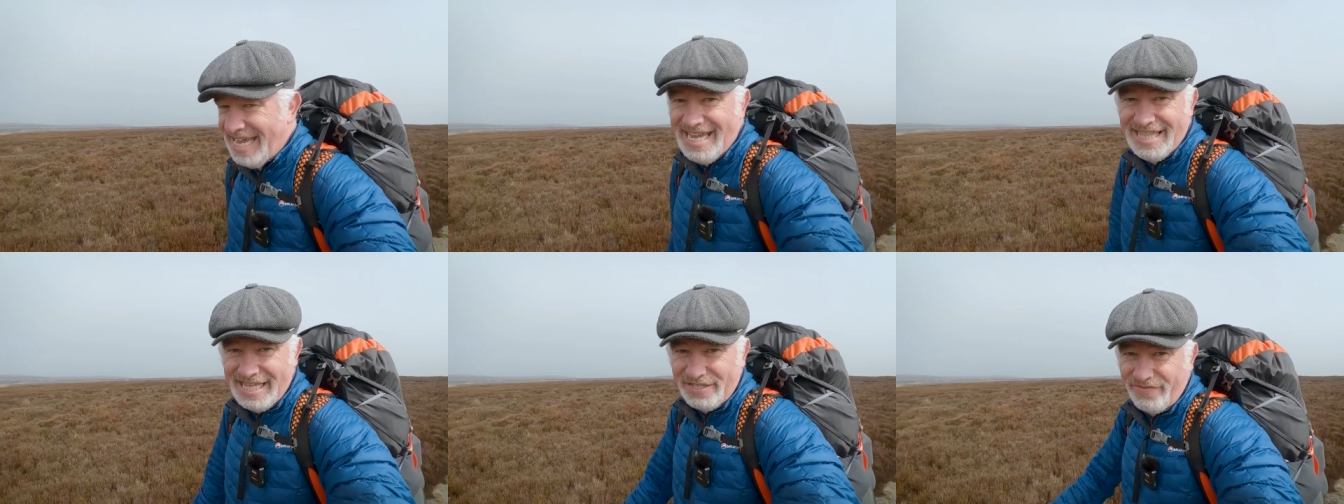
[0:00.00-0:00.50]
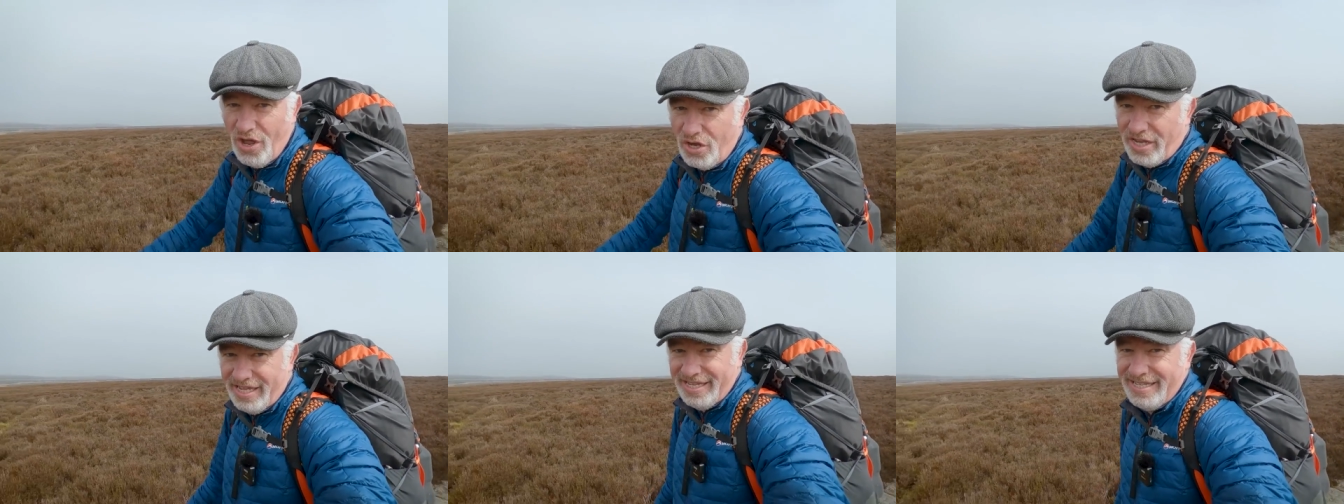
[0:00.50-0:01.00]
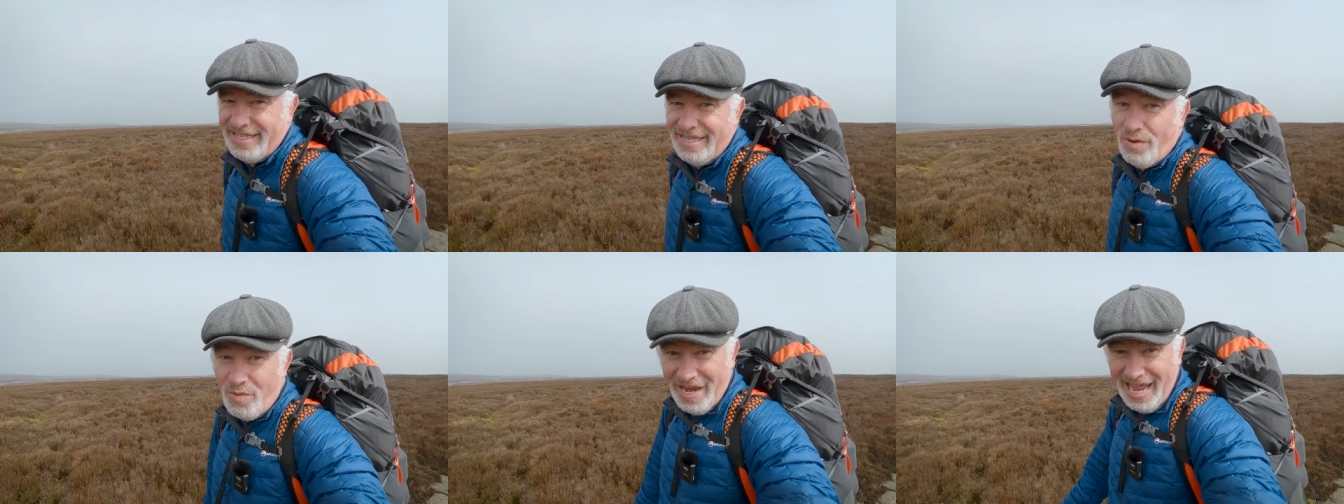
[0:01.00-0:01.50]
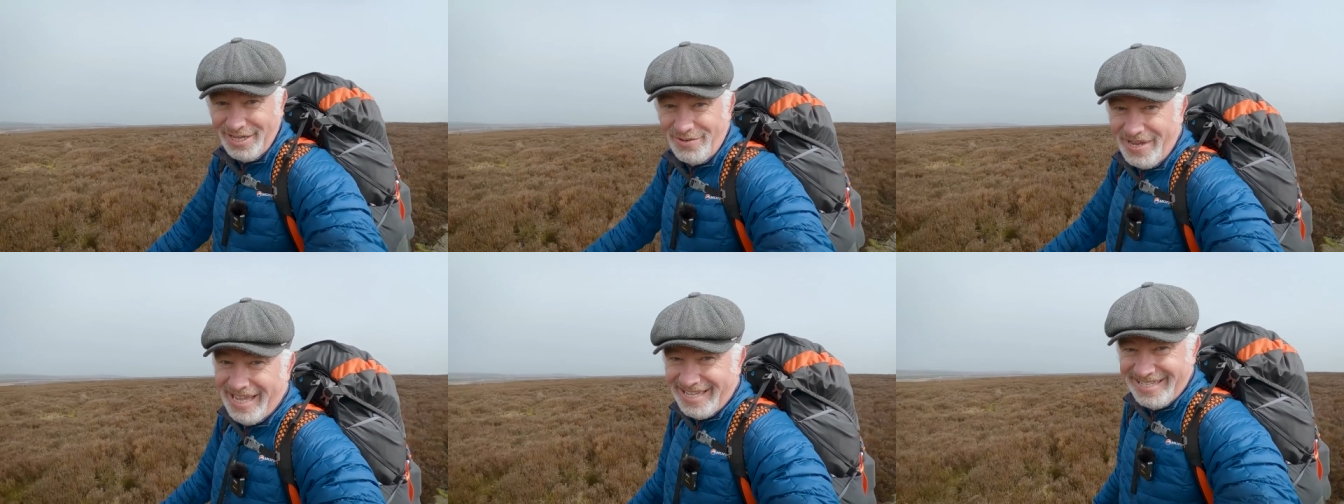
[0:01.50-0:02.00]
in this vlog. Will I do
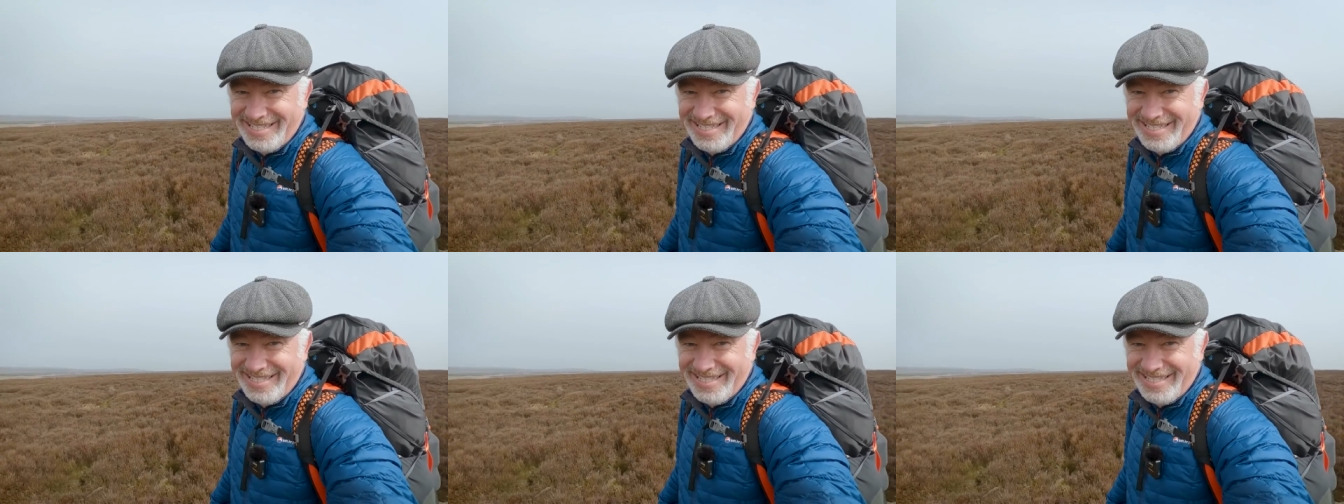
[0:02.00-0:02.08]
it?